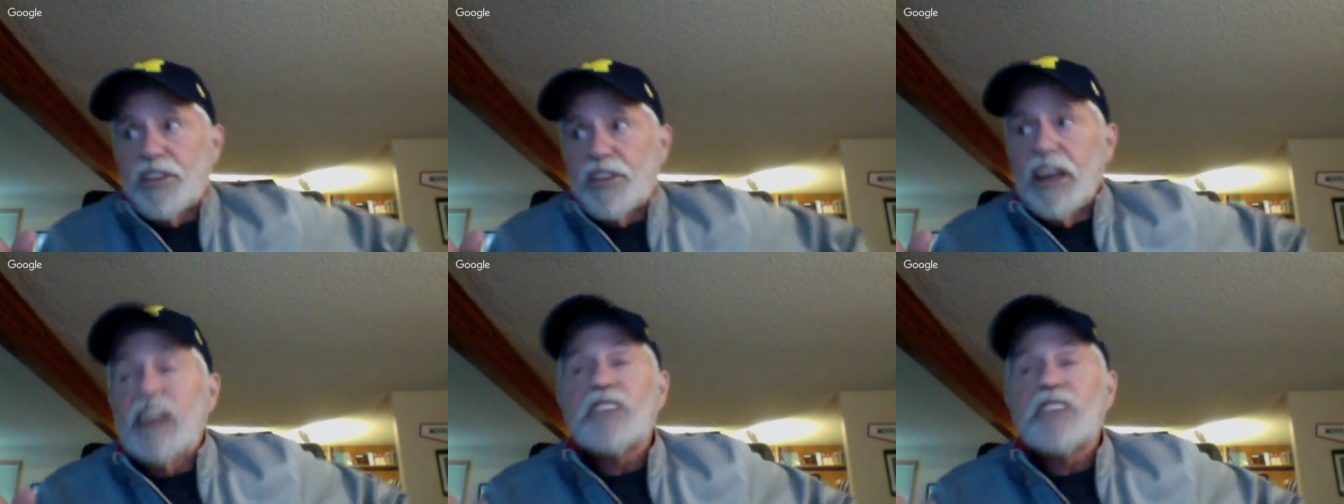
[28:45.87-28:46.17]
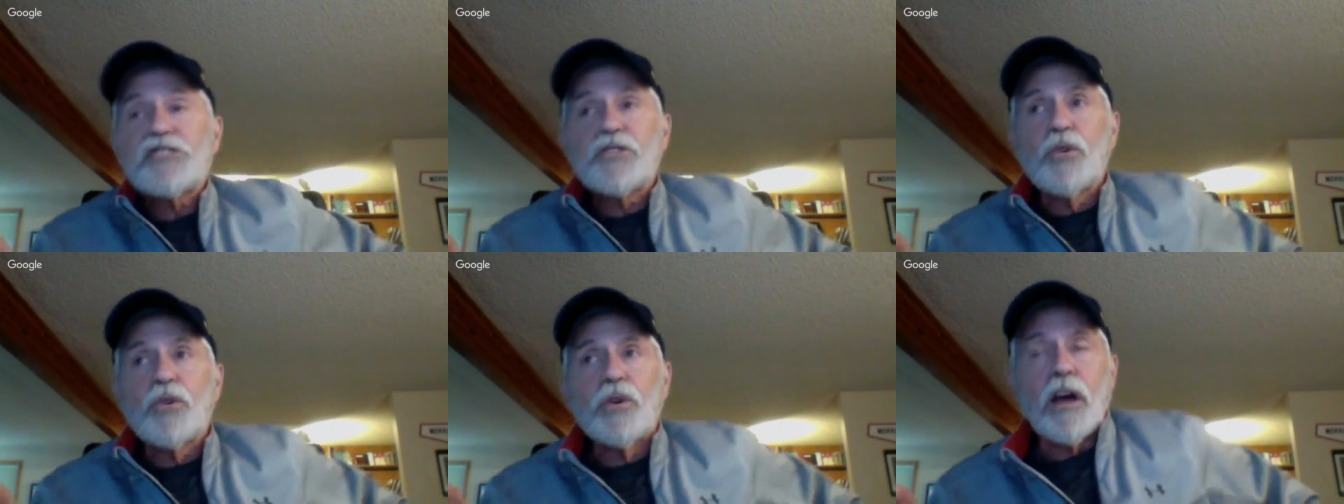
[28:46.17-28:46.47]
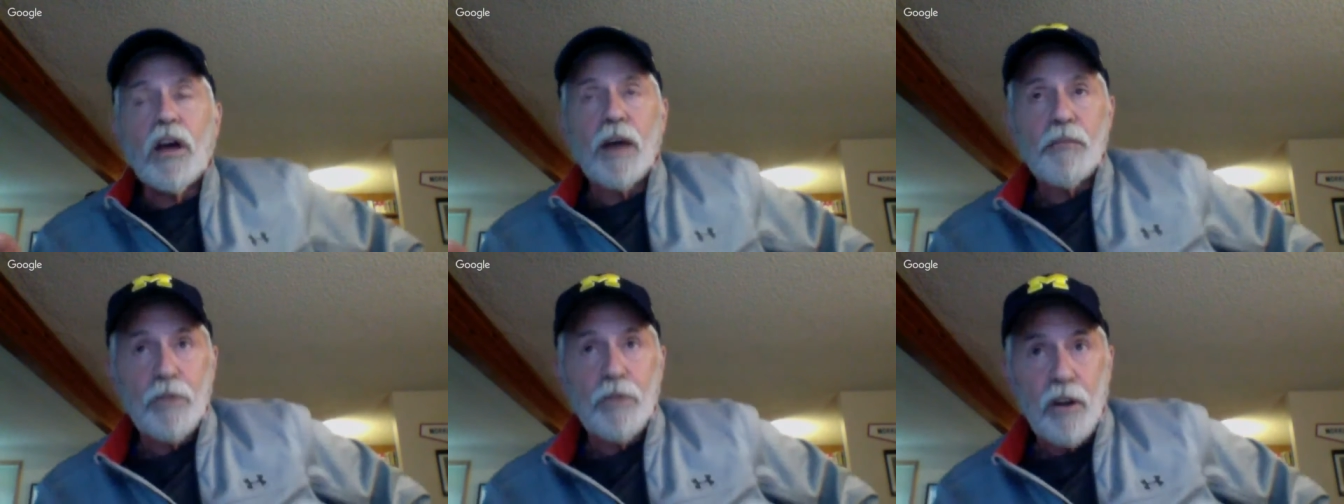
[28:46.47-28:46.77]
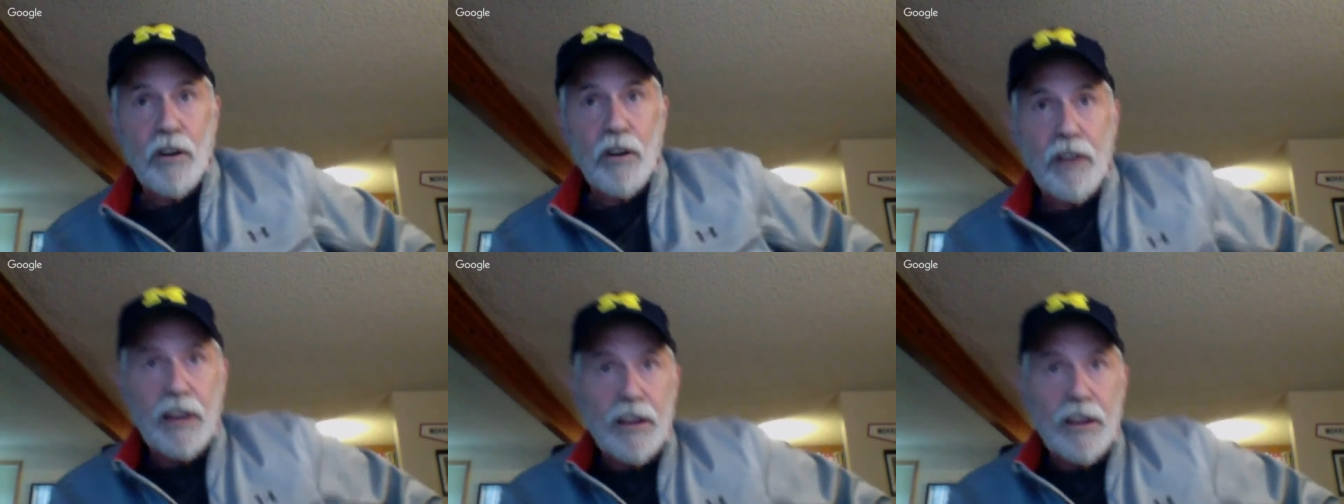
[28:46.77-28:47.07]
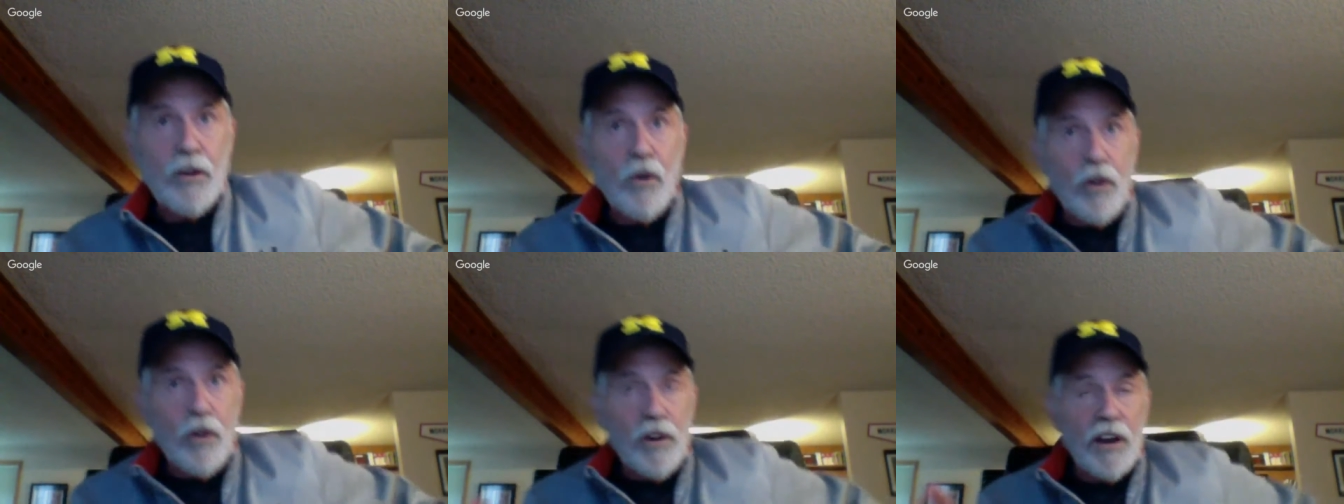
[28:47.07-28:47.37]
any school
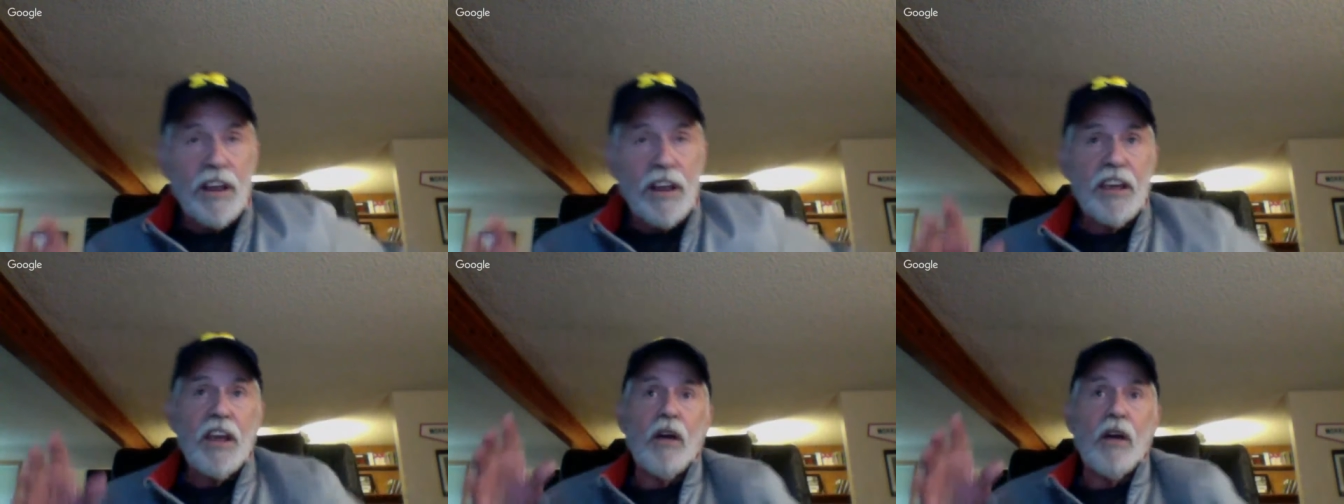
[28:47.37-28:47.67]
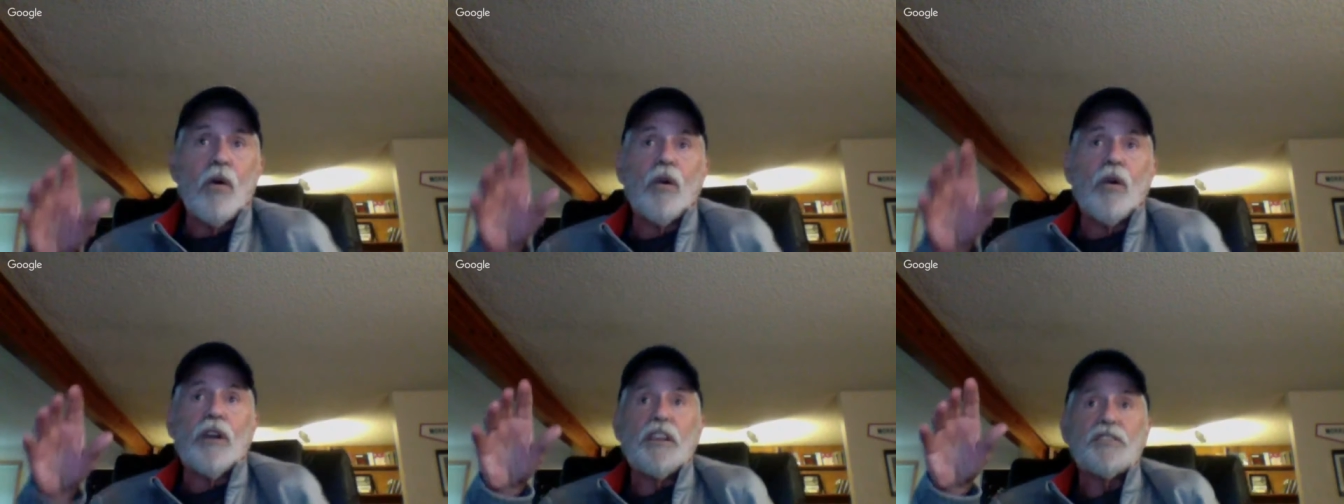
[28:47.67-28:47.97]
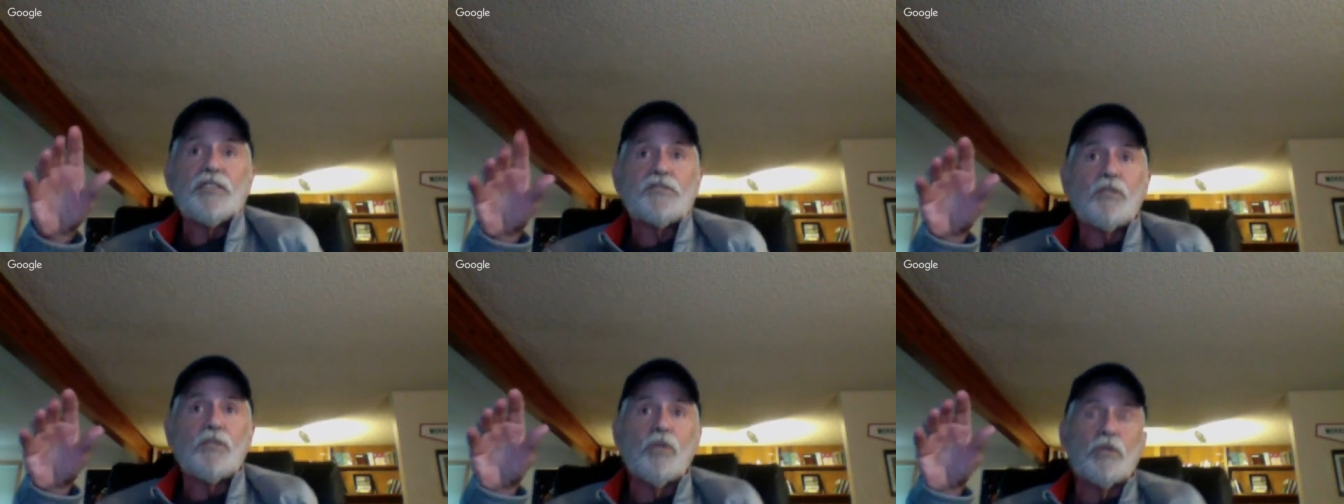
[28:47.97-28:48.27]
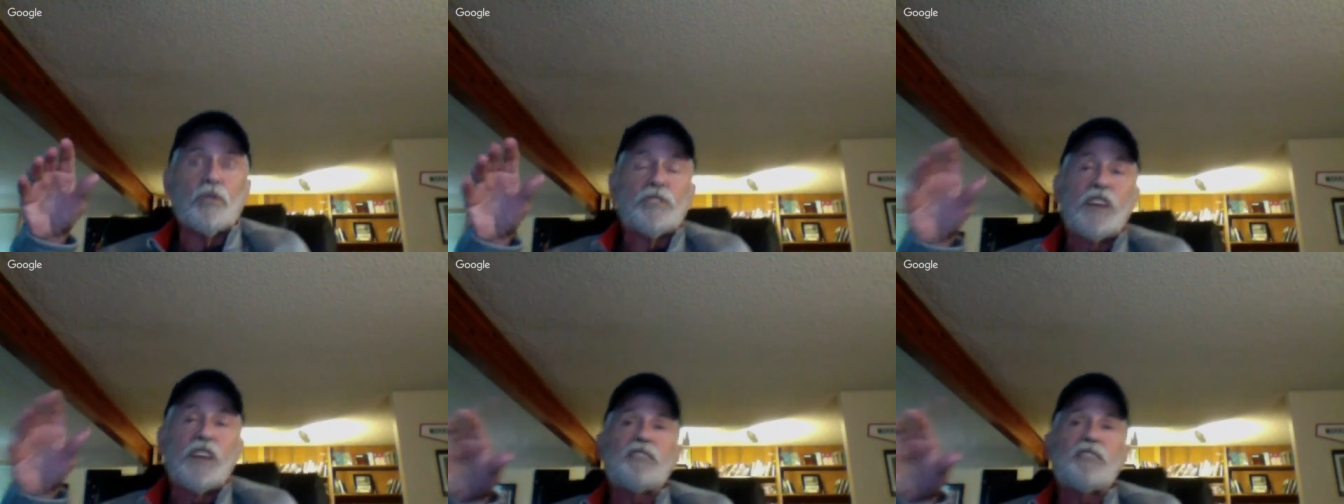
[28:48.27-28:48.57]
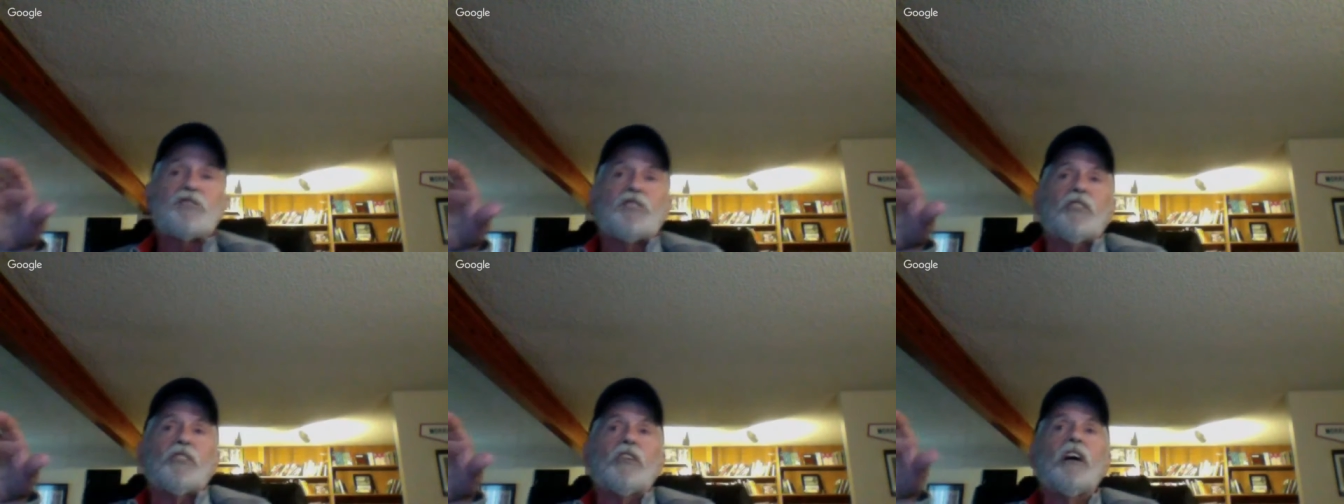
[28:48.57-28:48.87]
librarian or any school
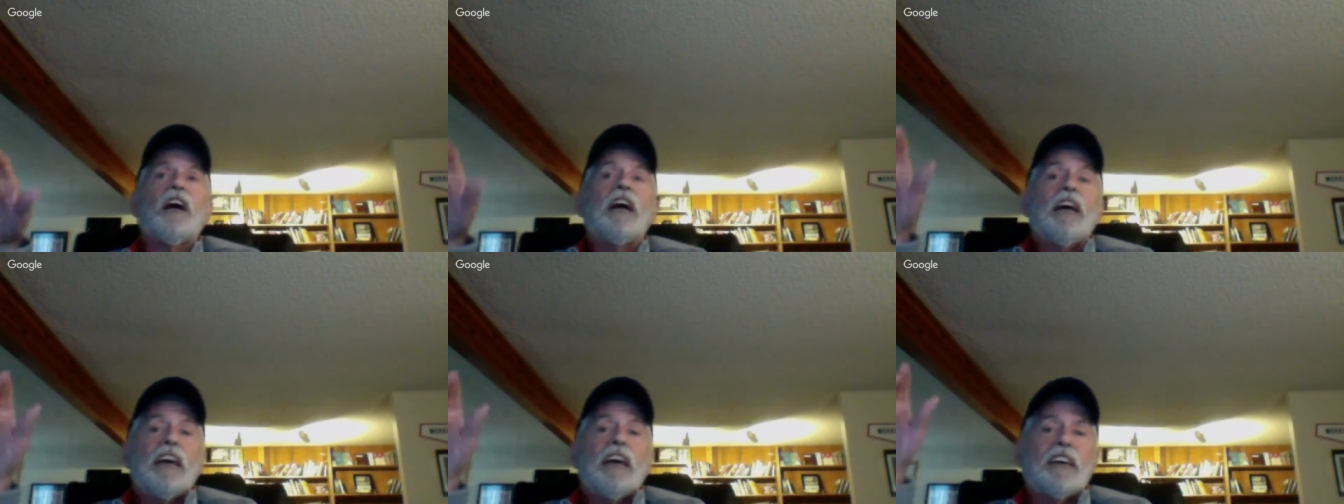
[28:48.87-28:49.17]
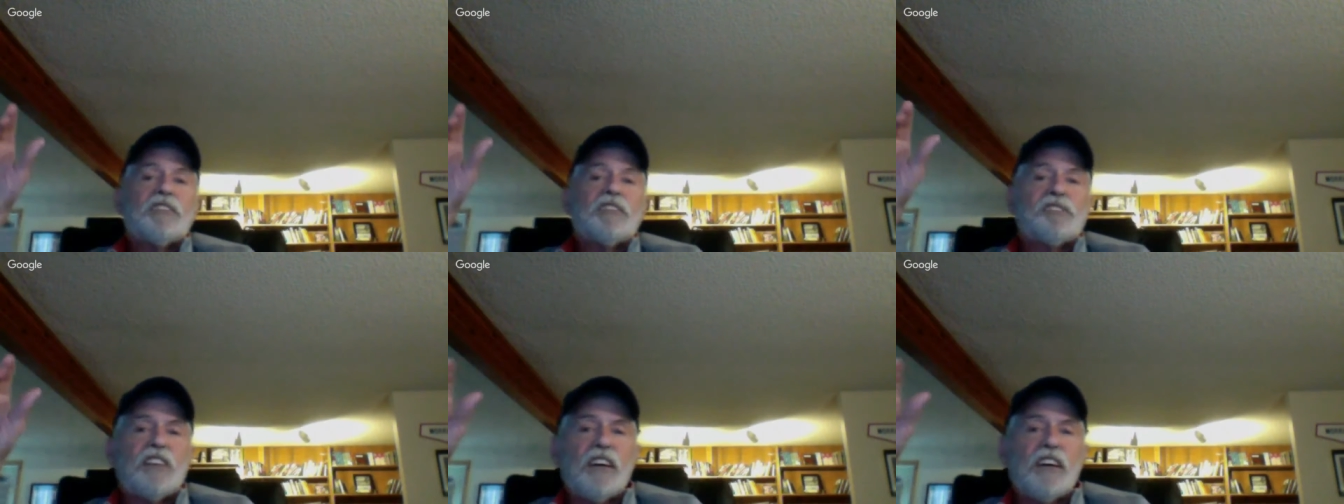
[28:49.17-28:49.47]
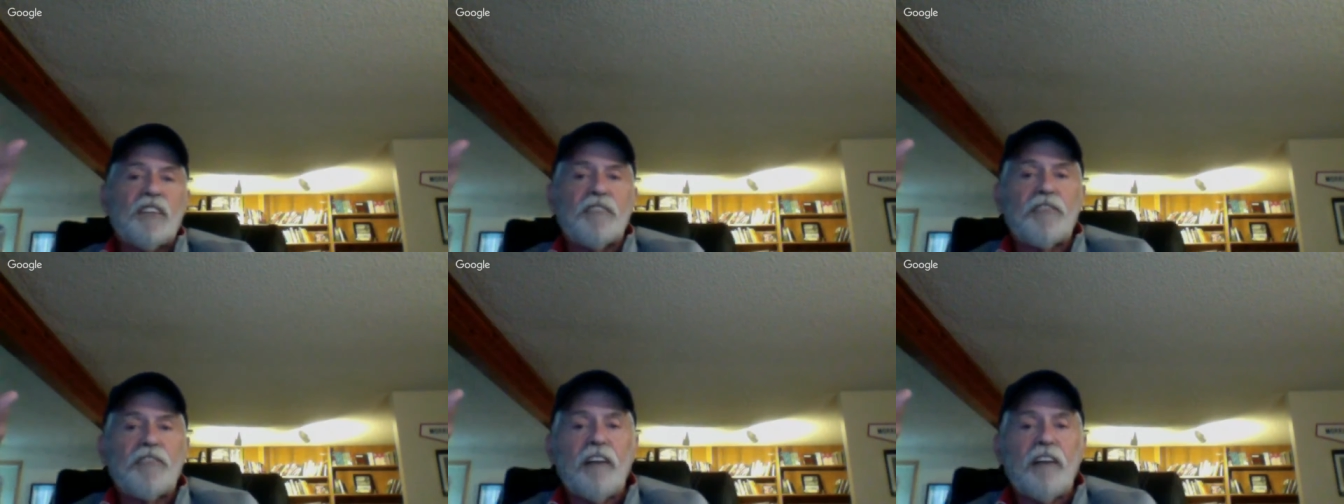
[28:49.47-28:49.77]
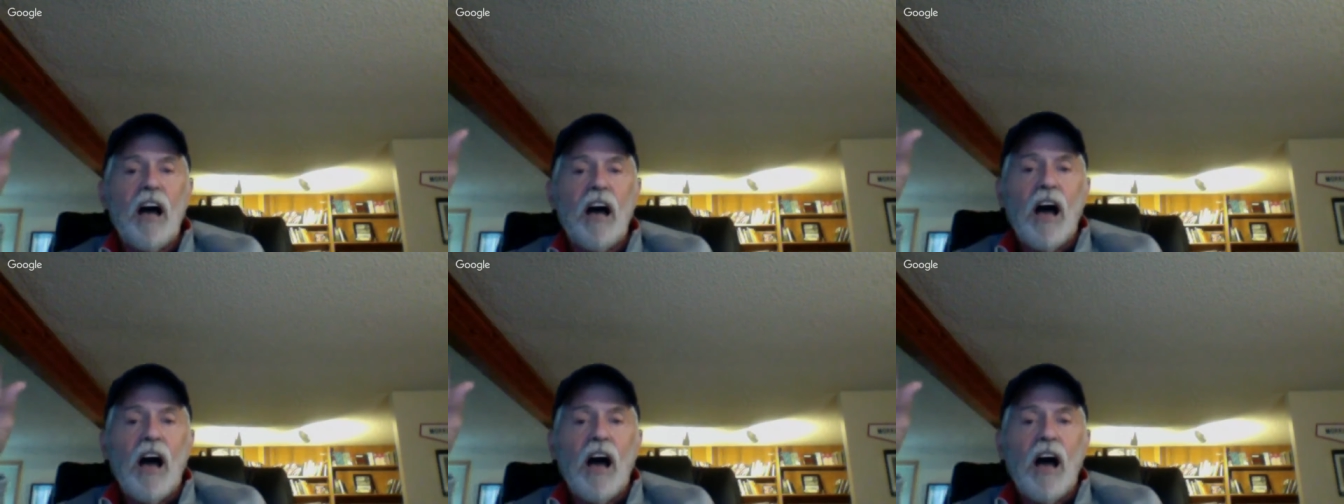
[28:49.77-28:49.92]
teacher is if